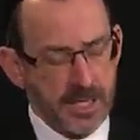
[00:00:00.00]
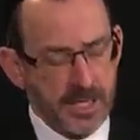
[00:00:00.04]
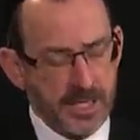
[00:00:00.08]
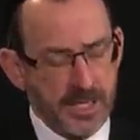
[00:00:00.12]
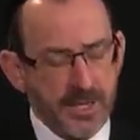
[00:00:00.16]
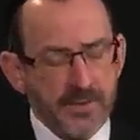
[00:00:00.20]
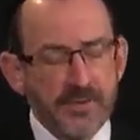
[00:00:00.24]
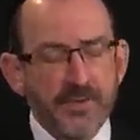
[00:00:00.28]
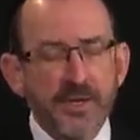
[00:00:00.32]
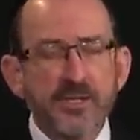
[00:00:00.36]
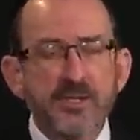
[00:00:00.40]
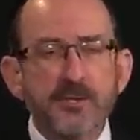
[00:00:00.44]

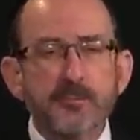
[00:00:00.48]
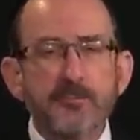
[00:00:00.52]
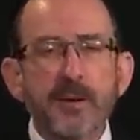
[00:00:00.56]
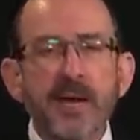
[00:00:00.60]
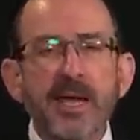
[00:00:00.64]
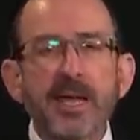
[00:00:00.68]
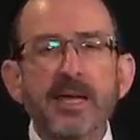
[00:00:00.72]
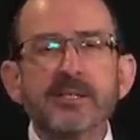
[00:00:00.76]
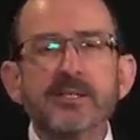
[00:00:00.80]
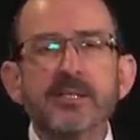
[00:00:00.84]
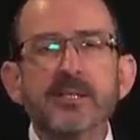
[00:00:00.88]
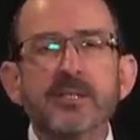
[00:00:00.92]
in this
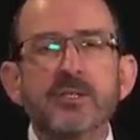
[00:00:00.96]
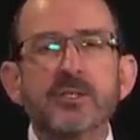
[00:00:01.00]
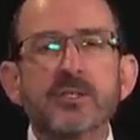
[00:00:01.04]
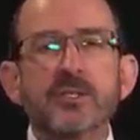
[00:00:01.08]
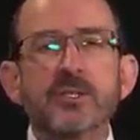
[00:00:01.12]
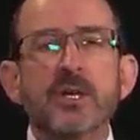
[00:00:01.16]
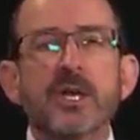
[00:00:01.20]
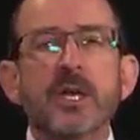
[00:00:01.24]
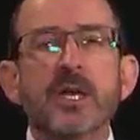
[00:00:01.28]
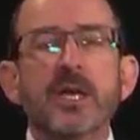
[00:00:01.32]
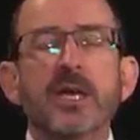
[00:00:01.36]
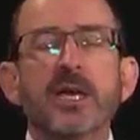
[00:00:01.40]

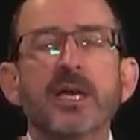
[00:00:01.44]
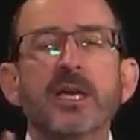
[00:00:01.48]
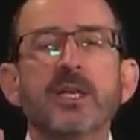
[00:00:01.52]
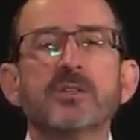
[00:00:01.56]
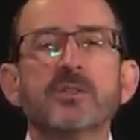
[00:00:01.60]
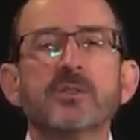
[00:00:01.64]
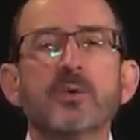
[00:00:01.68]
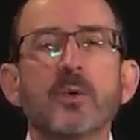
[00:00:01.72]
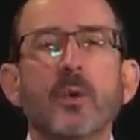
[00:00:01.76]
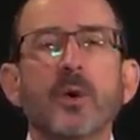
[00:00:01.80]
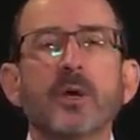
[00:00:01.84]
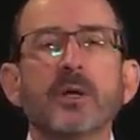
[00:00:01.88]
passage
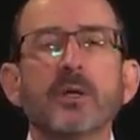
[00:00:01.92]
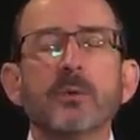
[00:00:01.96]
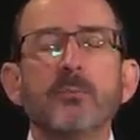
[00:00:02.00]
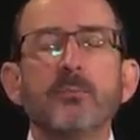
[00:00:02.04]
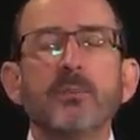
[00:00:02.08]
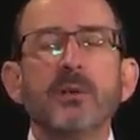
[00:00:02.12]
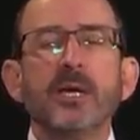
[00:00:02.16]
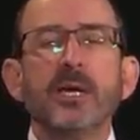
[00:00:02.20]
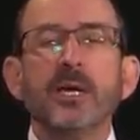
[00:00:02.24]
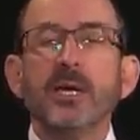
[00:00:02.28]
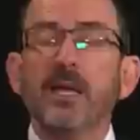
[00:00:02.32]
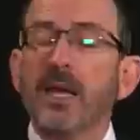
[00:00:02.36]
is going to
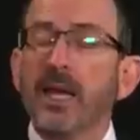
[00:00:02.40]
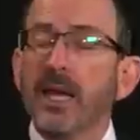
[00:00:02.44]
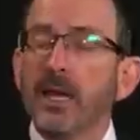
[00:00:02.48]
be,